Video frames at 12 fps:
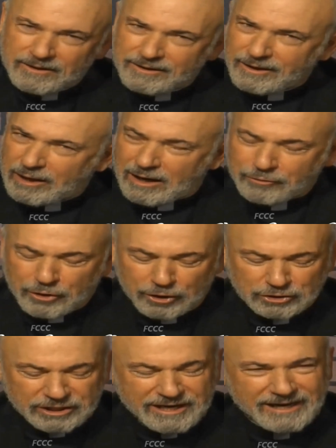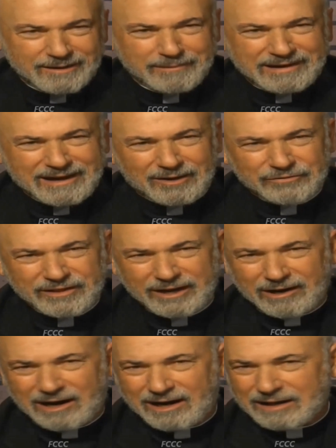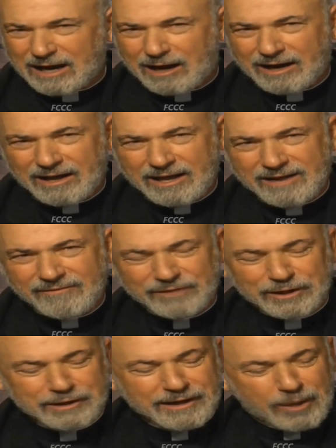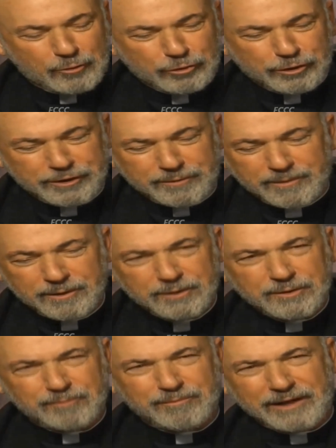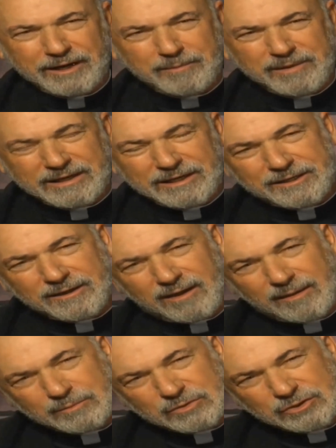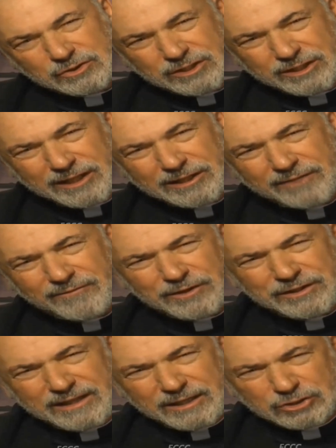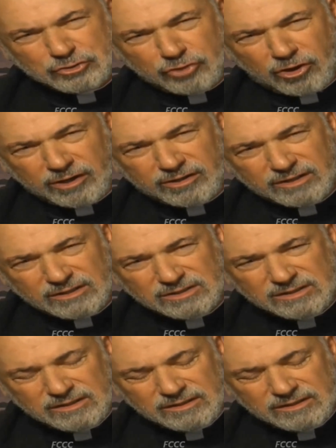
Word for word: There's an enemy out there. I have encountered him many, many times. You see, they live on the edge of darkness.